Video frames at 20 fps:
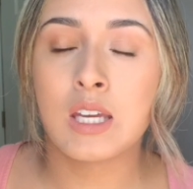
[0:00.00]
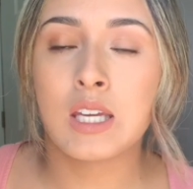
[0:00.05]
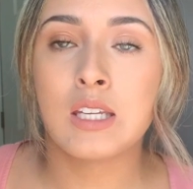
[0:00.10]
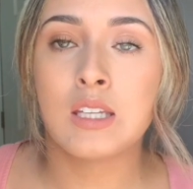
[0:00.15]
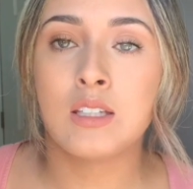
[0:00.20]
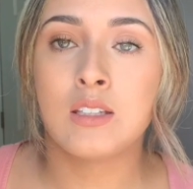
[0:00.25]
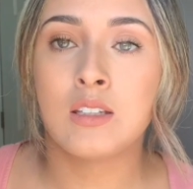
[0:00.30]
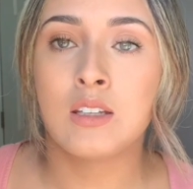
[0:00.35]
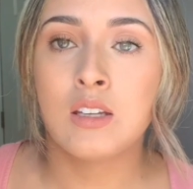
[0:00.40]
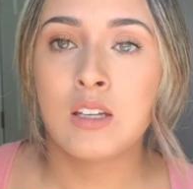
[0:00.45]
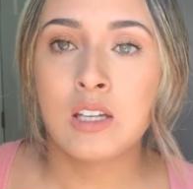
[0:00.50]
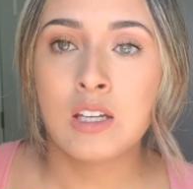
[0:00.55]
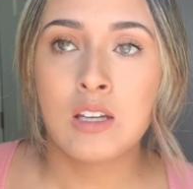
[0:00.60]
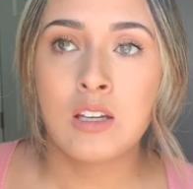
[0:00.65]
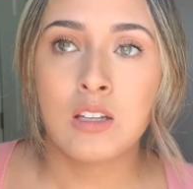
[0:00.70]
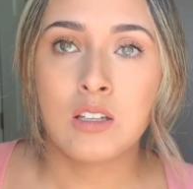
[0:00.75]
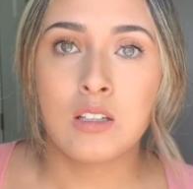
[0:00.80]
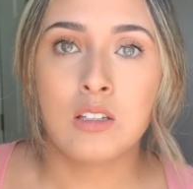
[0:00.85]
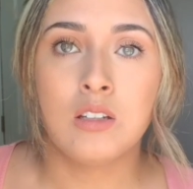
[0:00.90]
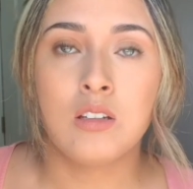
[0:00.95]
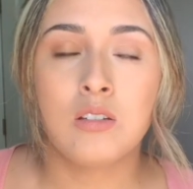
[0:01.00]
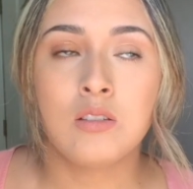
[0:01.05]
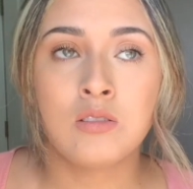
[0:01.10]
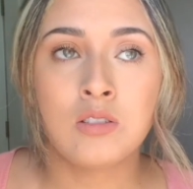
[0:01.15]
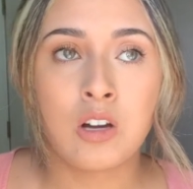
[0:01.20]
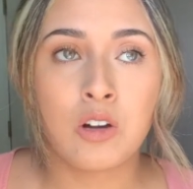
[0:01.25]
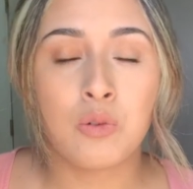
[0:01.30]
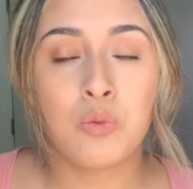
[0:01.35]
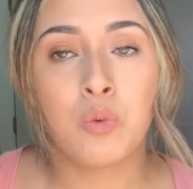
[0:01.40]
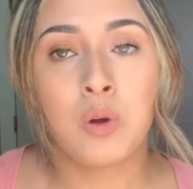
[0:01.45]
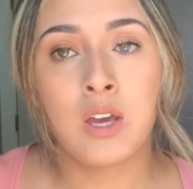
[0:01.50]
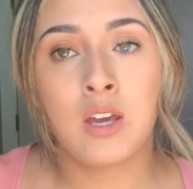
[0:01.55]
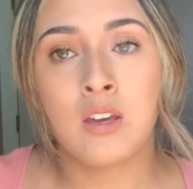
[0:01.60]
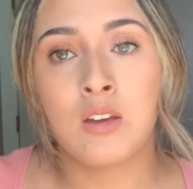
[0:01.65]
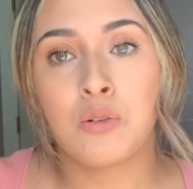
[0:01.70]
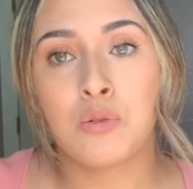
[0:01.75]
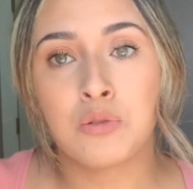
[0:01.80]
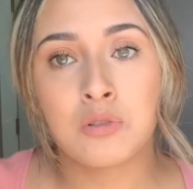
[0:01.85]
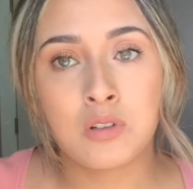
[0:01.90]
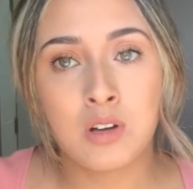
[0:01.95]
and not
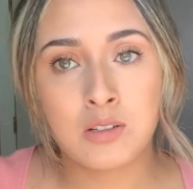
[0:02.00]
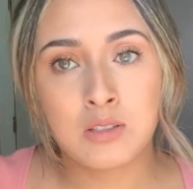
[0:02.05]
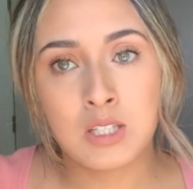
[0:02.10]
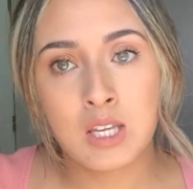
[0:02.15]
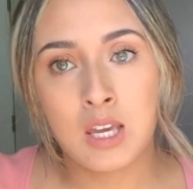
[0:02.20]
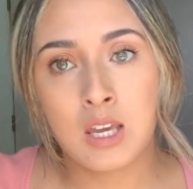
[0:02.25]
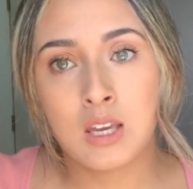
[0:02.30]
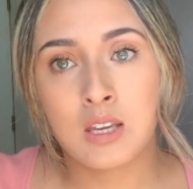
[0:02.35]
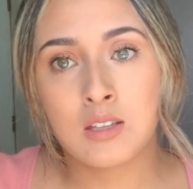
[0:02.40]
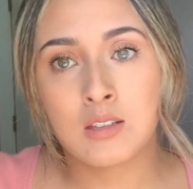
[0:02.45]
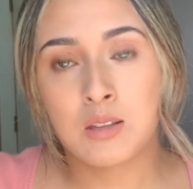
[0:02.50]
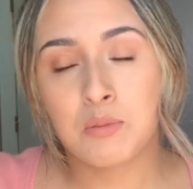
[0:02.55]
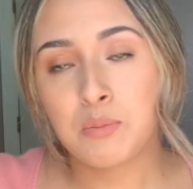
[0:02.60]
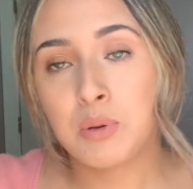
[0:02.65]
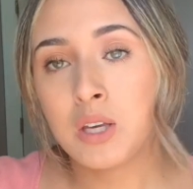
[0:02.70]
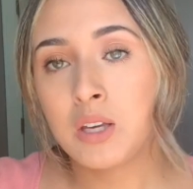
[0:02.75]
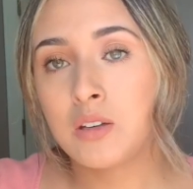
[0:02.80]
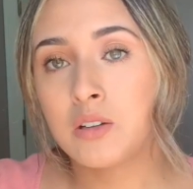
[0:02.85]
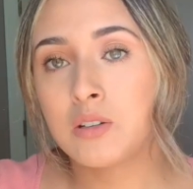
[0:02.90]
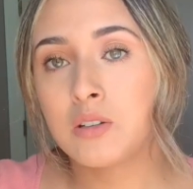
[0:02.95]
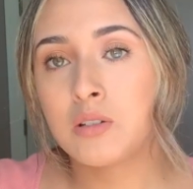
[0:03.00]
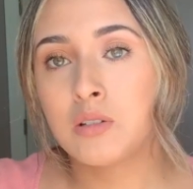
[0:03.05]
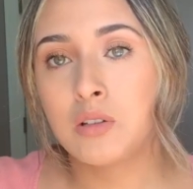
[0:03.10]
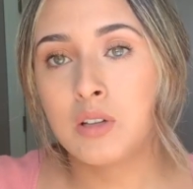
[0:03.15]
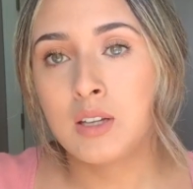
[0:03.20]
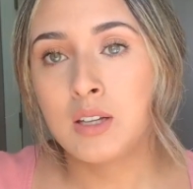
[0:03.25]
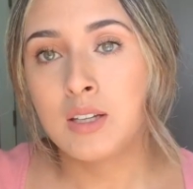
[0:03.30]
wait or not take the pill.